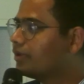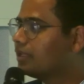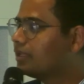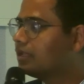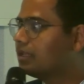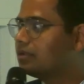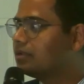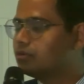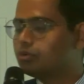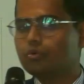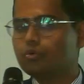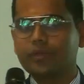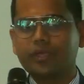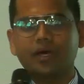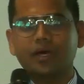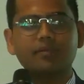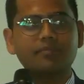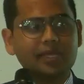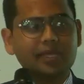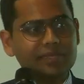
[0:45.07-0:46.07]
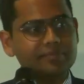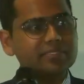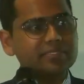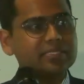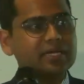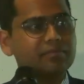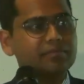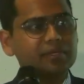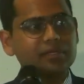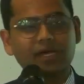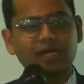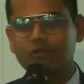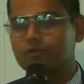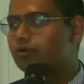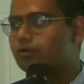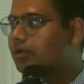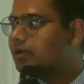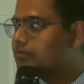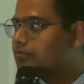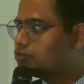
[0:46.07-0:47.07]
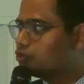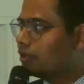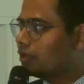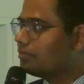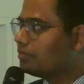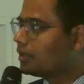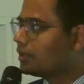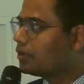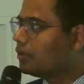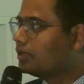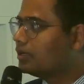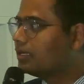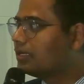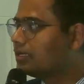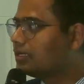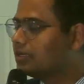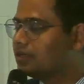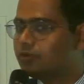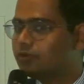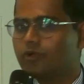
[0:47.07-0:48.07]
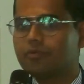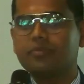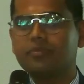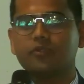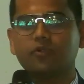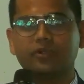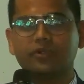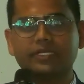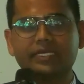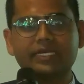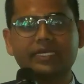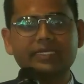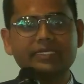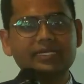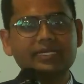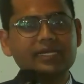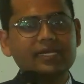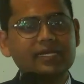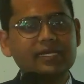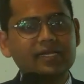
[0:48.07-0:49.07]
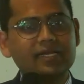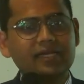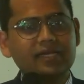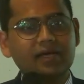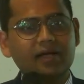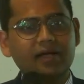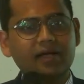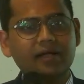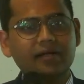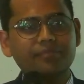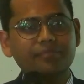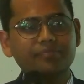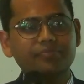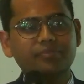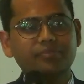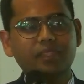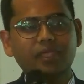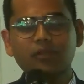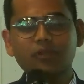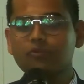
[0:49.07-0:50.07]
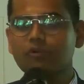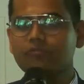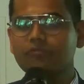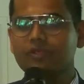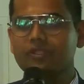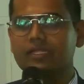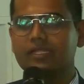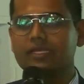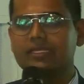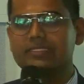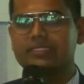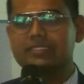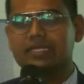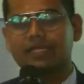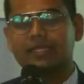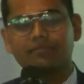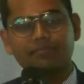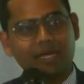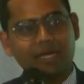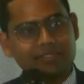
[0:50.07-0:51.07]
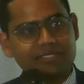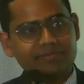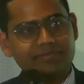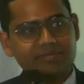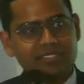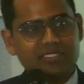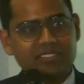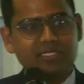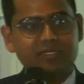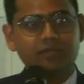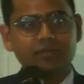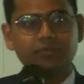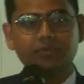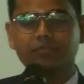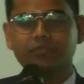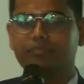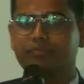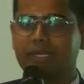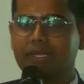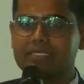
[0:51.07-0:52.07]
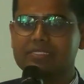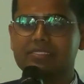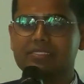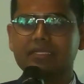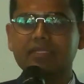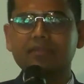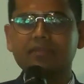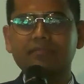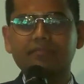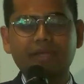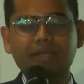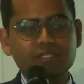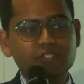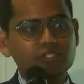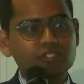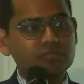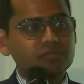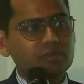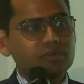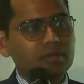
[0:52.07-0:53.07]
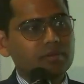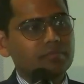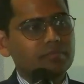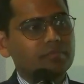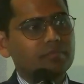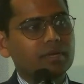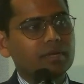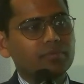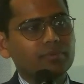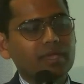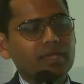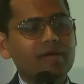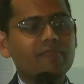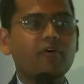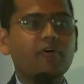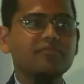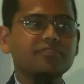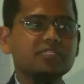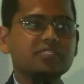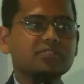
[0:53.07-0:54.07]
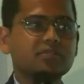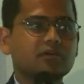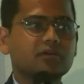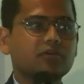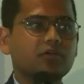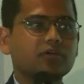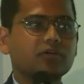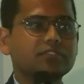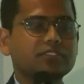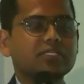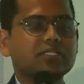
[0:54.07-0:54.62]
and who we are. My name is Kapil Kanungo, and I'm joined by my colleague, Noémie Renier. Incofin is an impact investor. We're based in Belgium, but we have offices across